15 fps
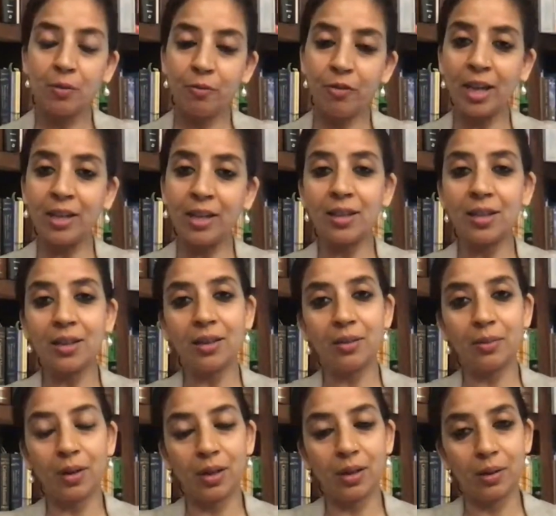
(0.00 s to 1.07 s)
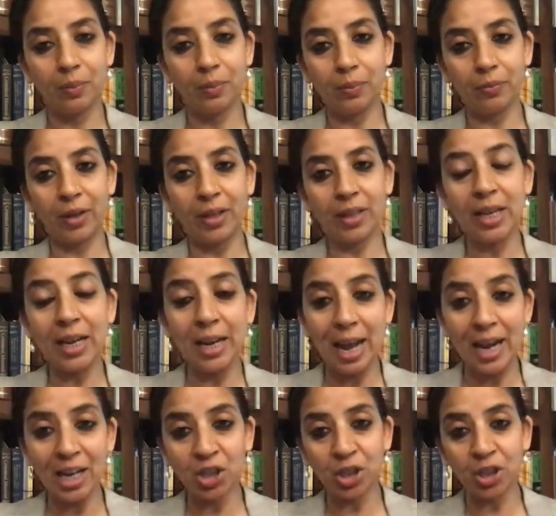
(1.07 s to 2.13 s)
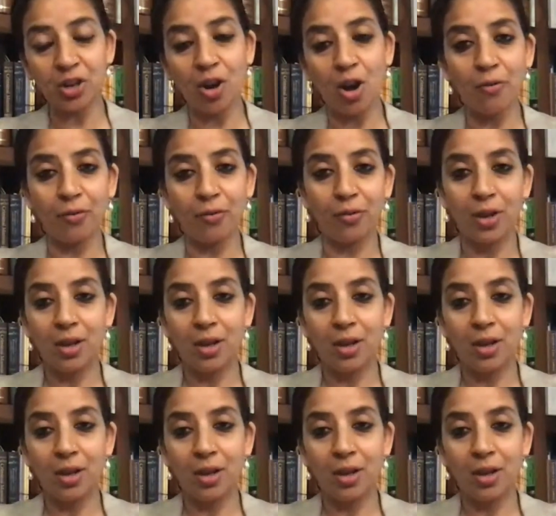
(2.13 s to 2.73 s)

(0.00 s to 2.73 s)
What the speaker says: when the election of